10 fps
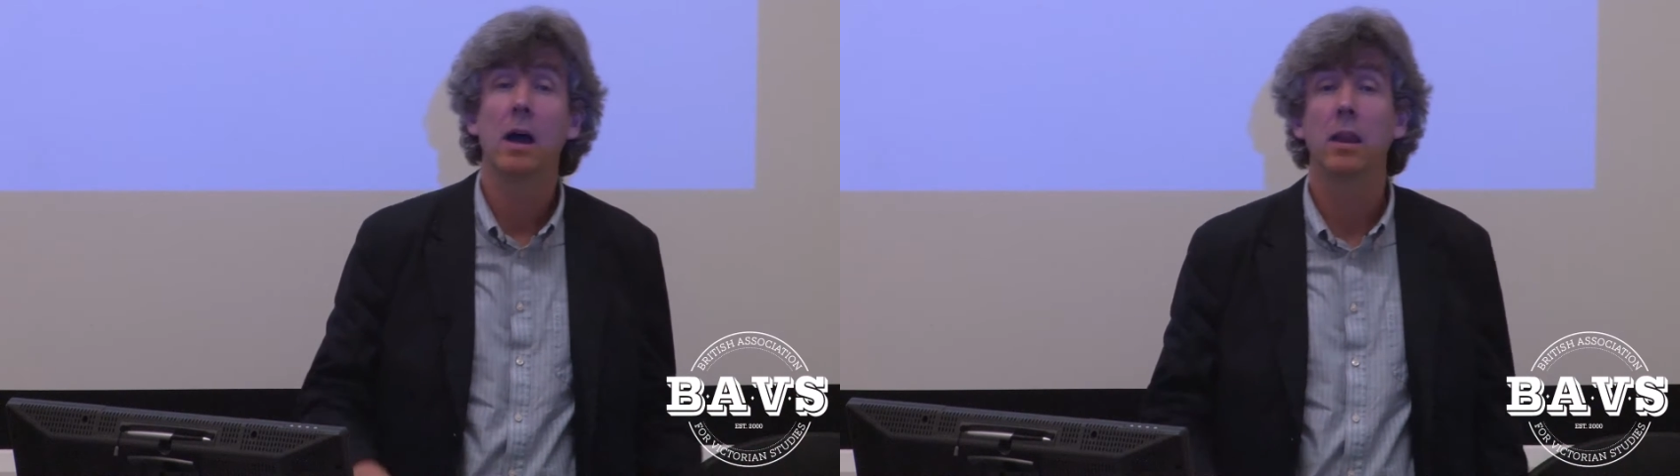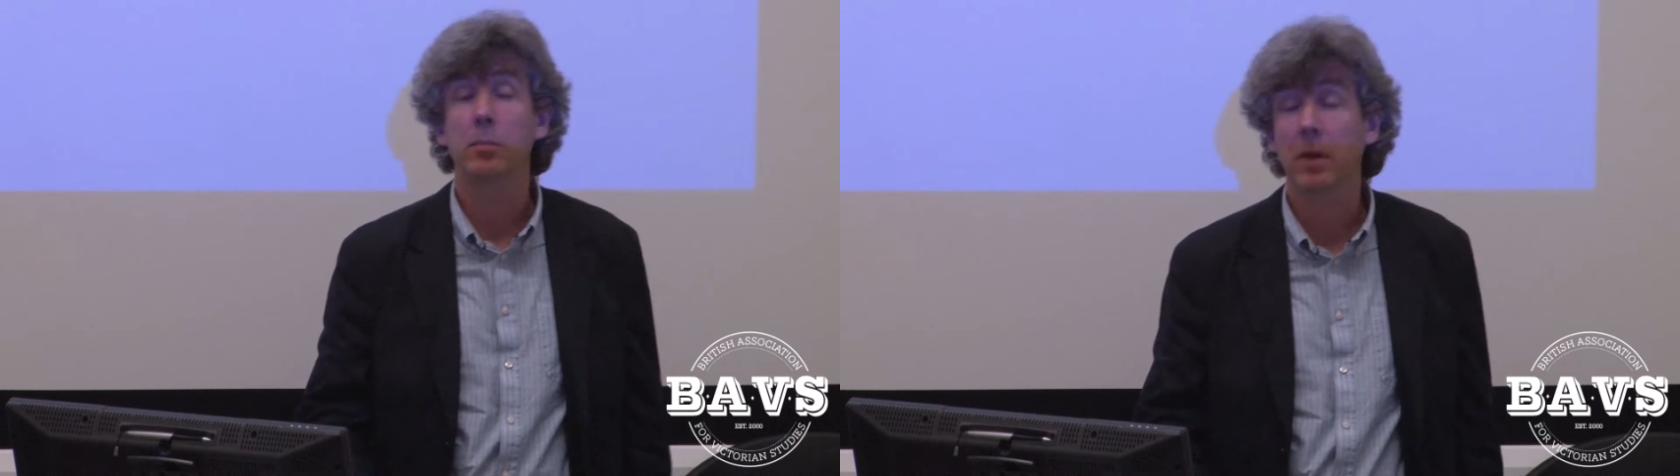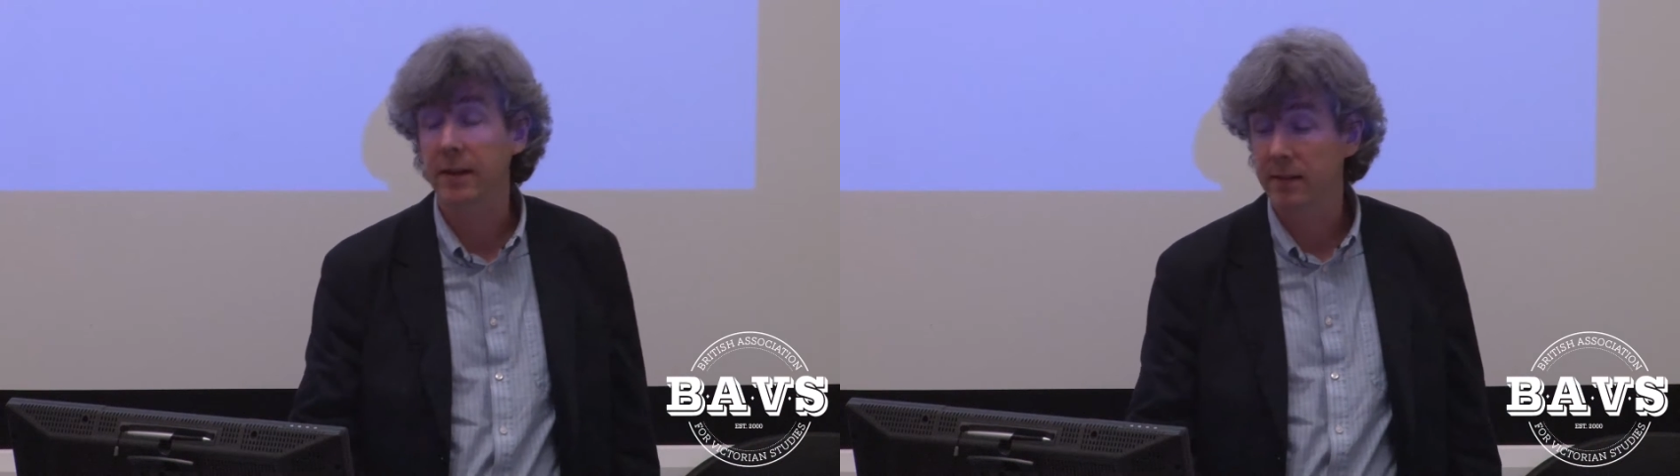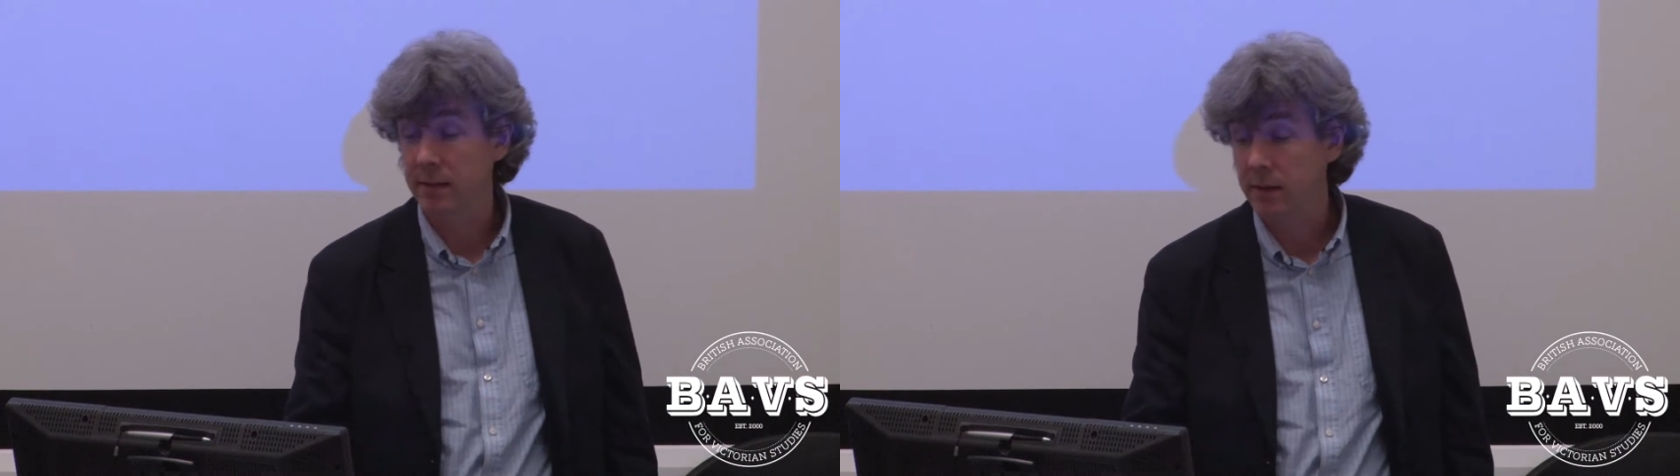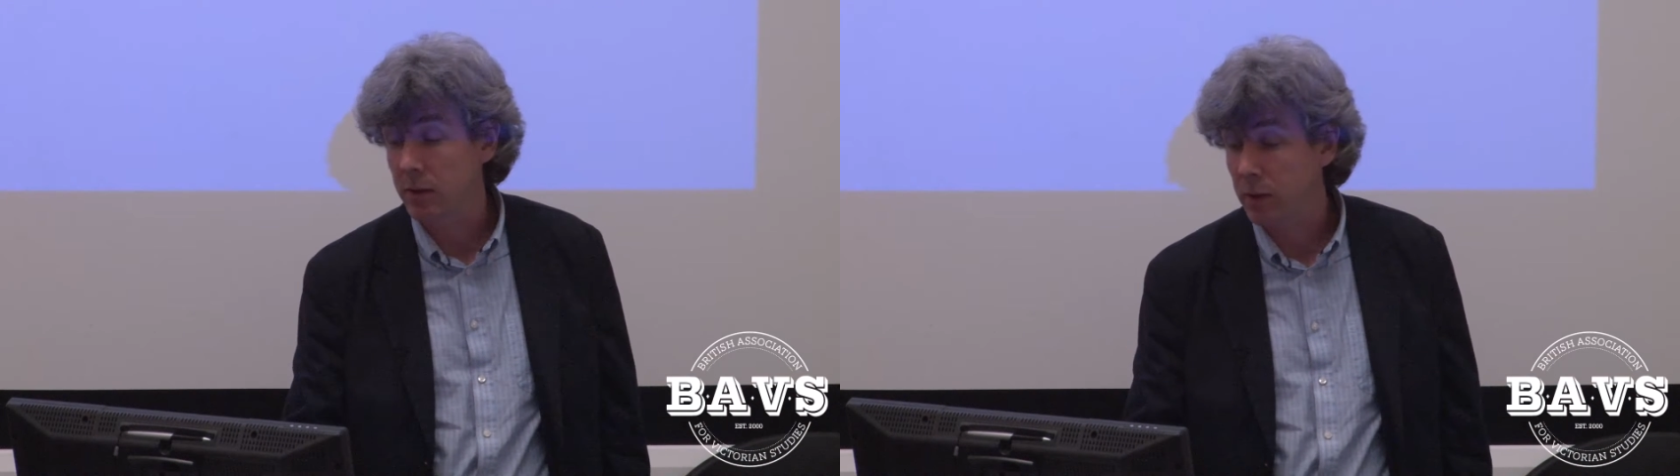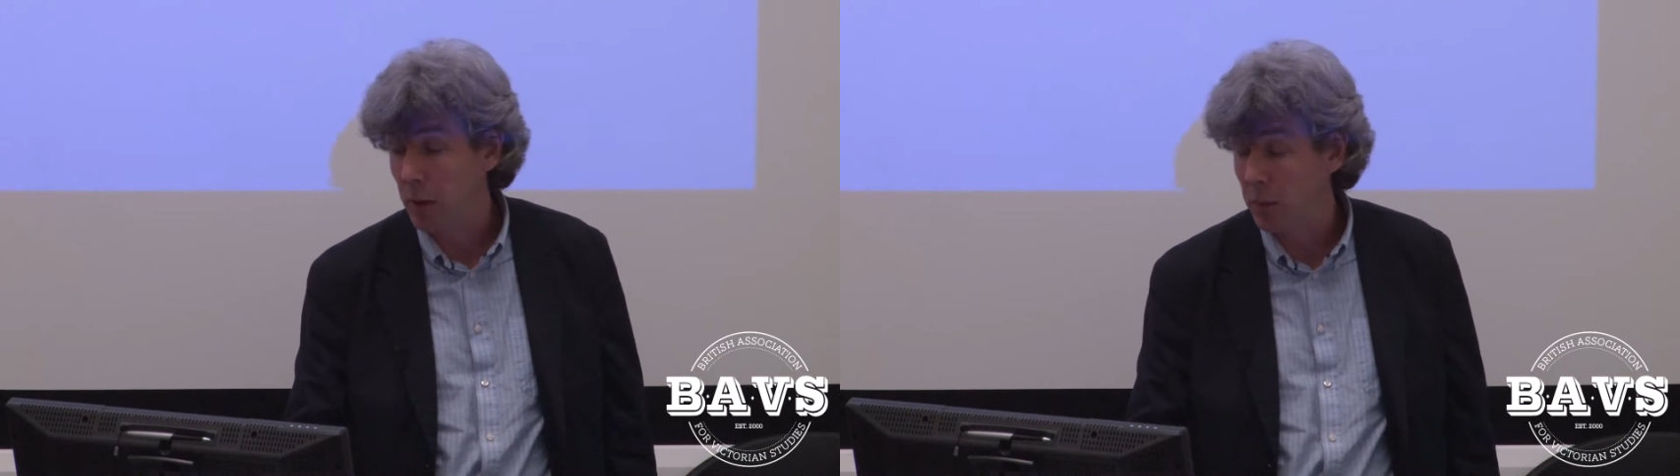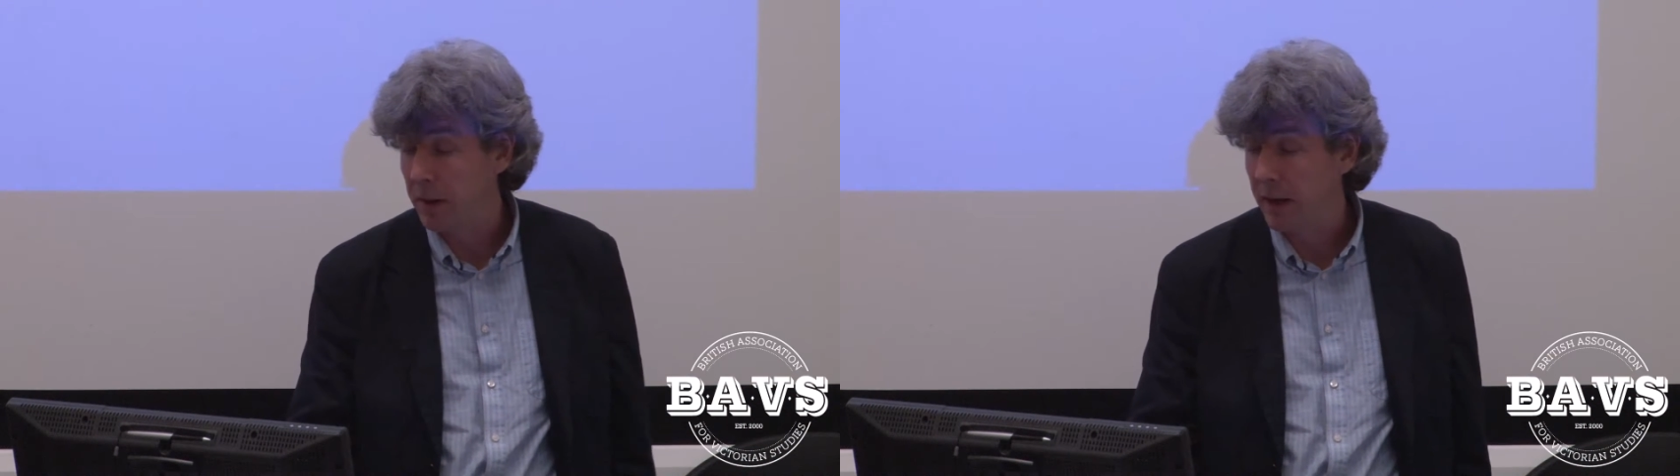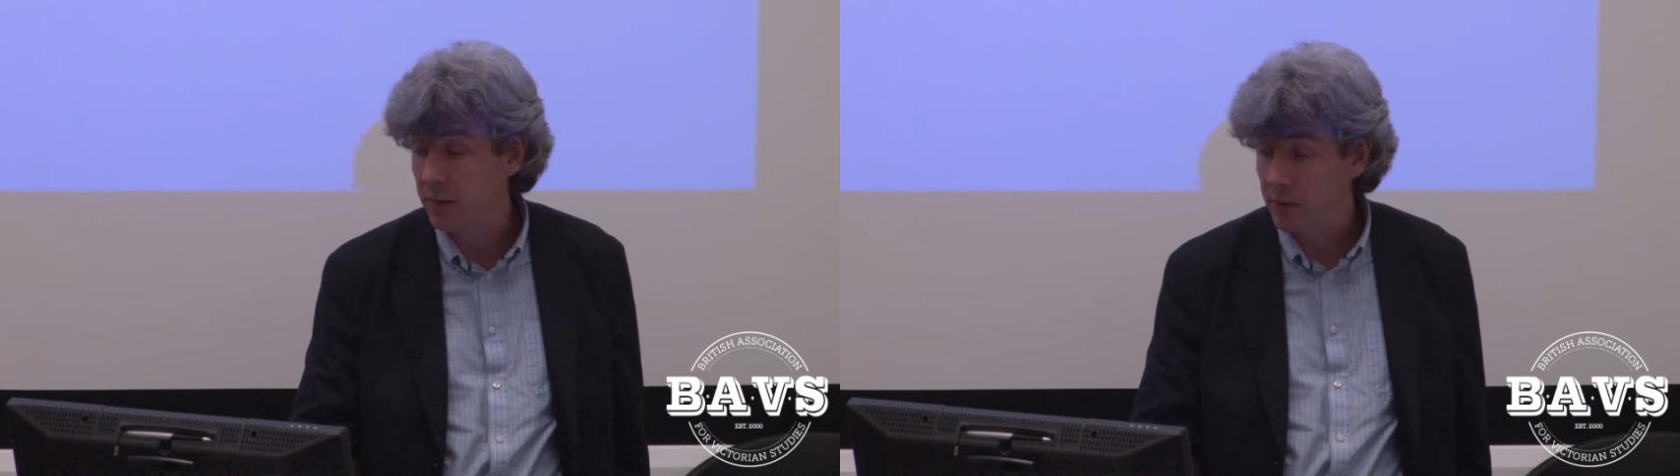and the places that are
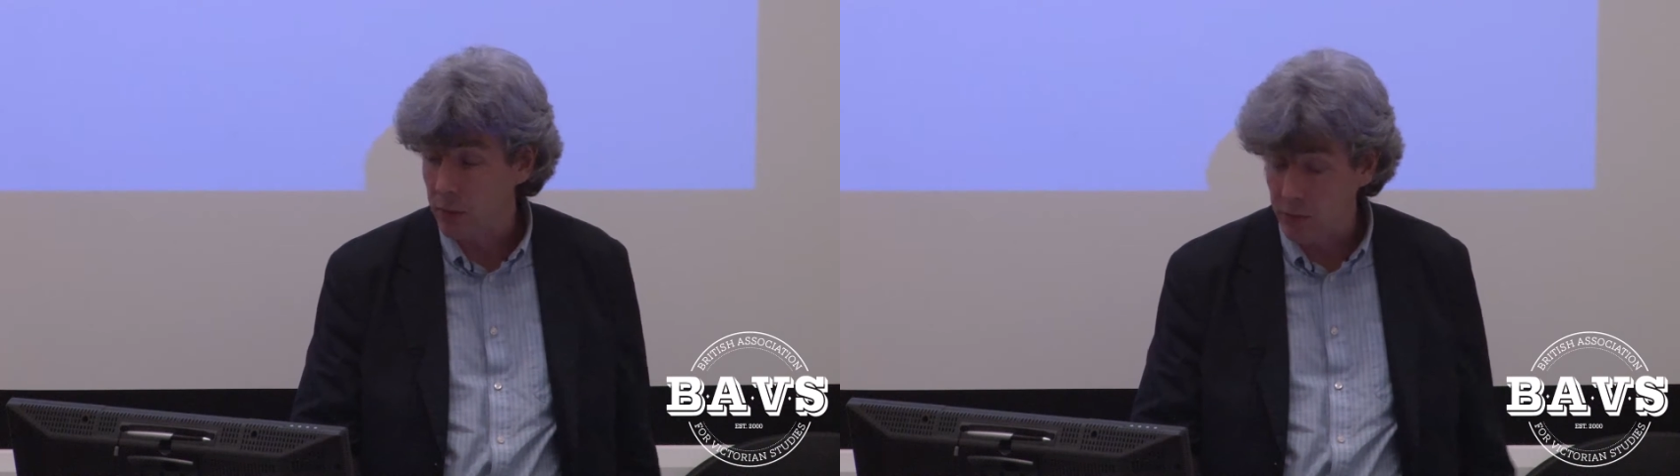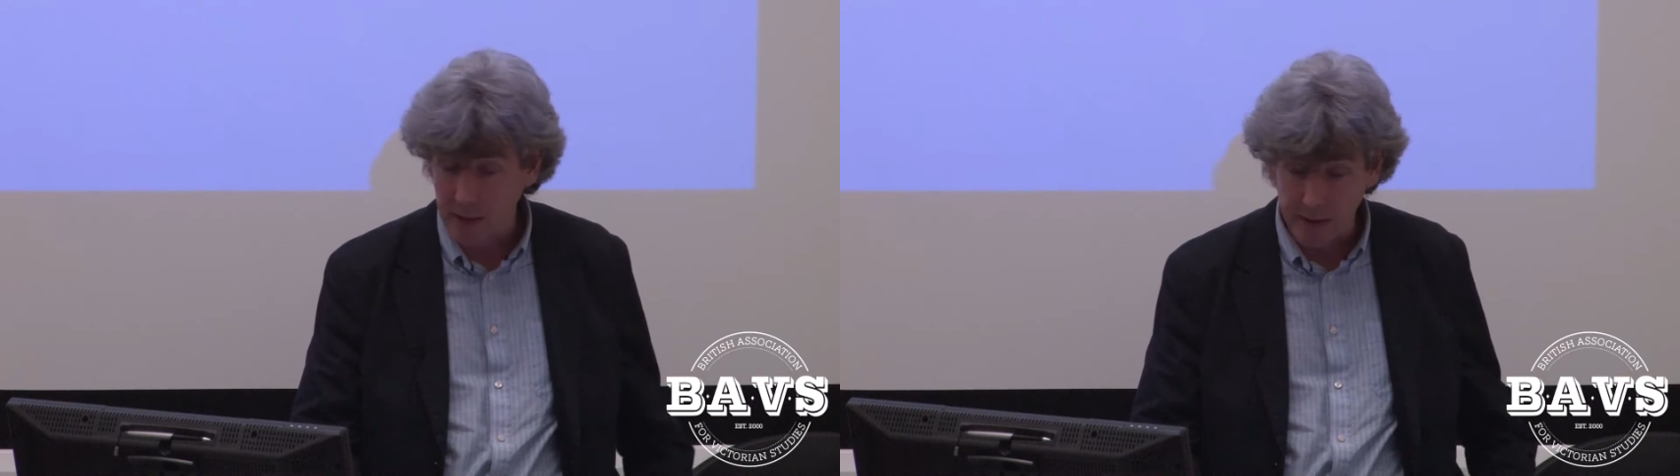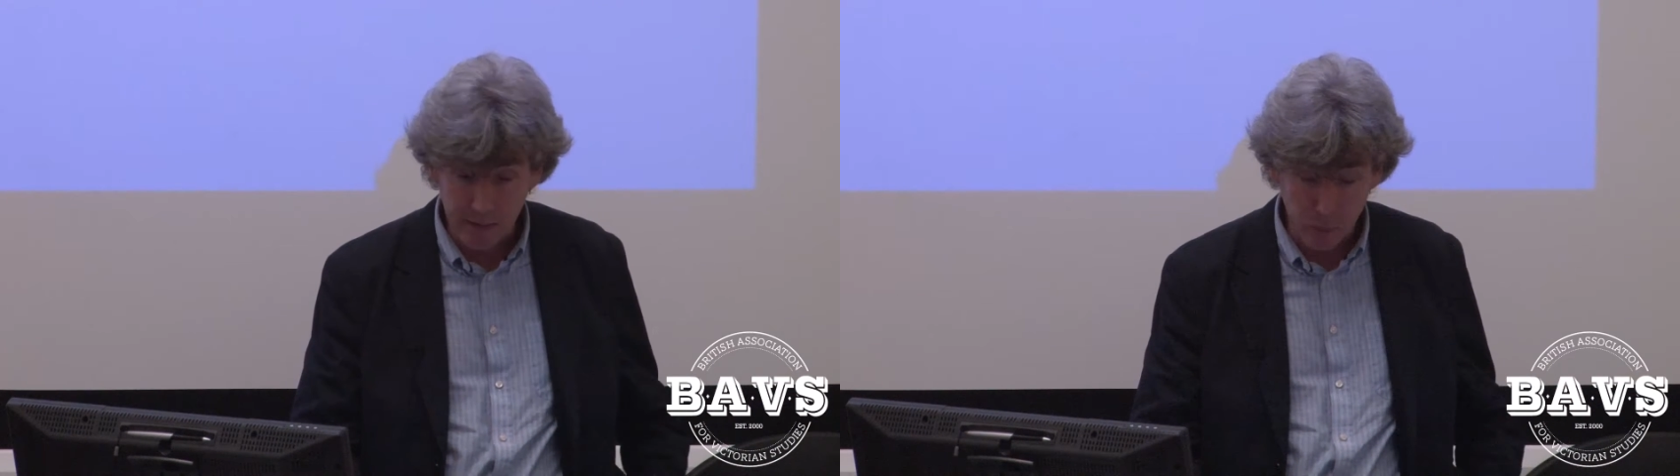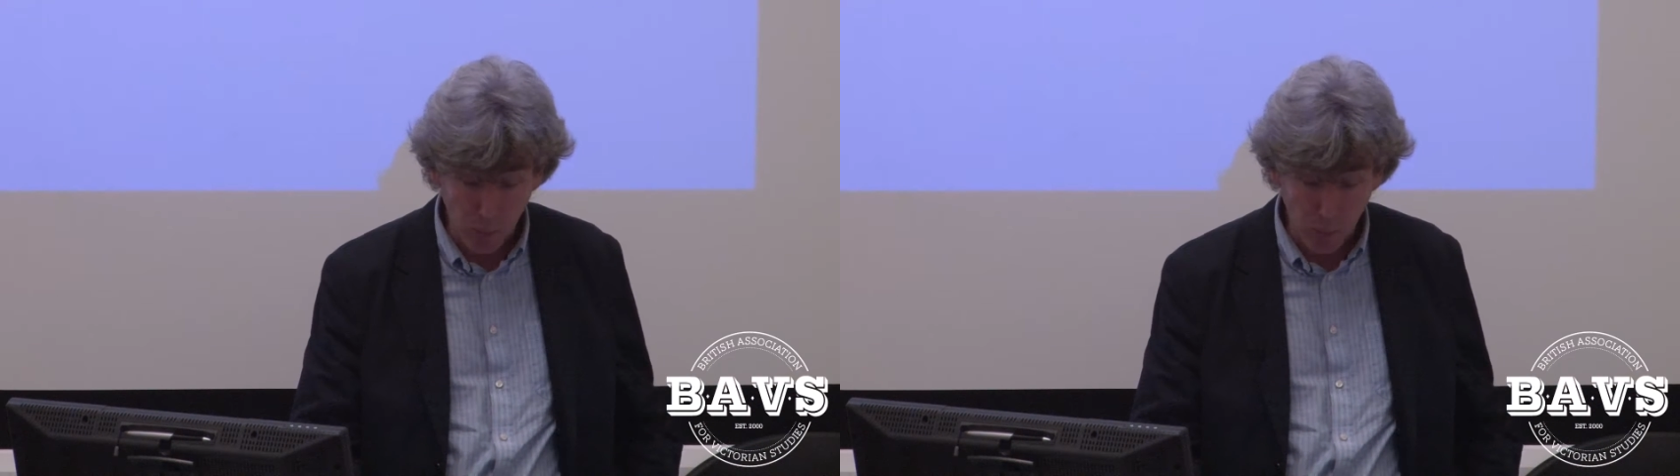being associated